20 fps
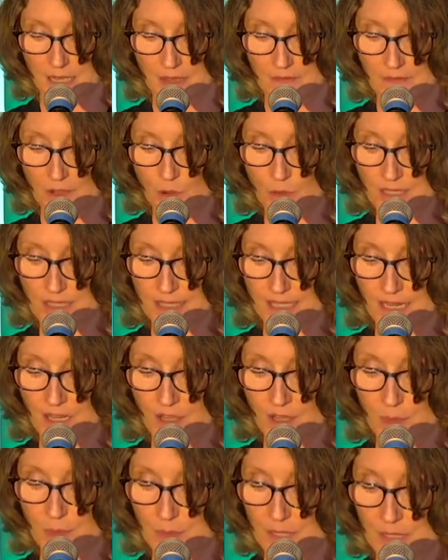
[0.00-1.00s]
focusing
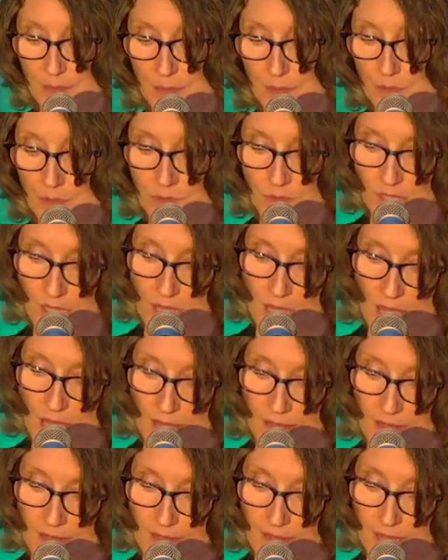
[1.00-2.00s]
on the people
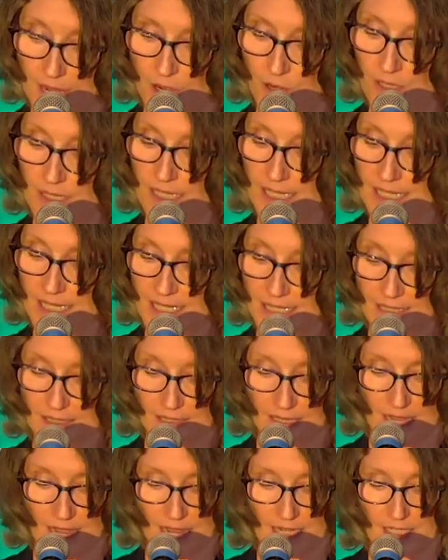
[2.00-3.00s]
they are
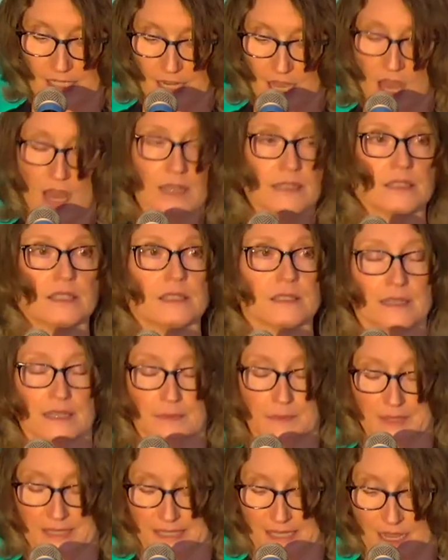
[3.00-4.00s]
leading and not
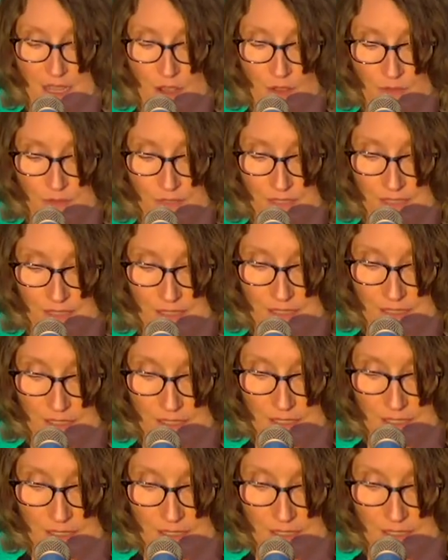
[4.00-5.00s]
themselves.
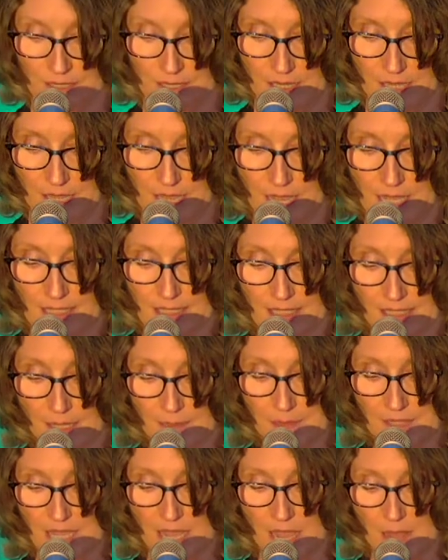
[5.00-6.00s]

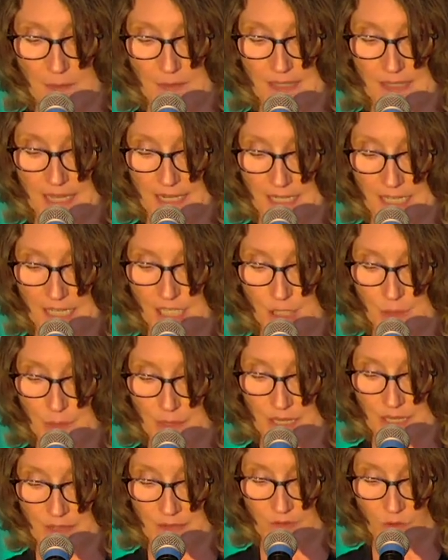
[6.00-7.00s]
Sometimes they need to
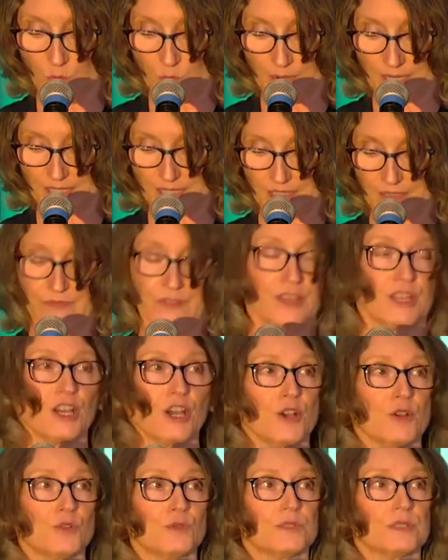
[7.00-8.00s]
be a voice for
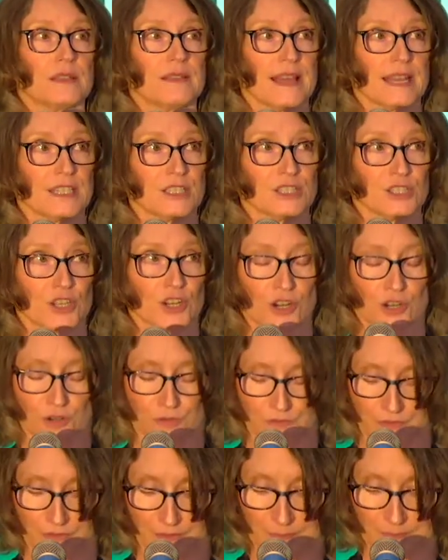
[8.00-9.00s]
those they
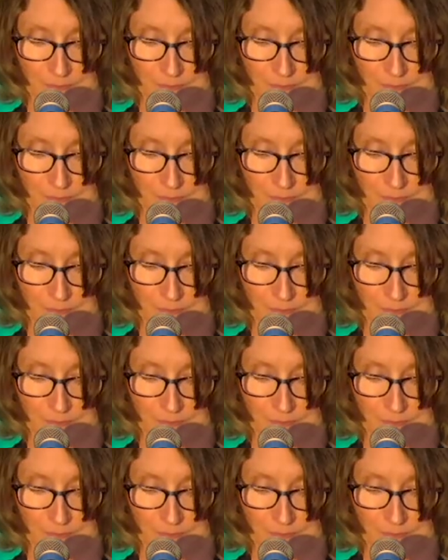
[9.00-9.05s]
serve.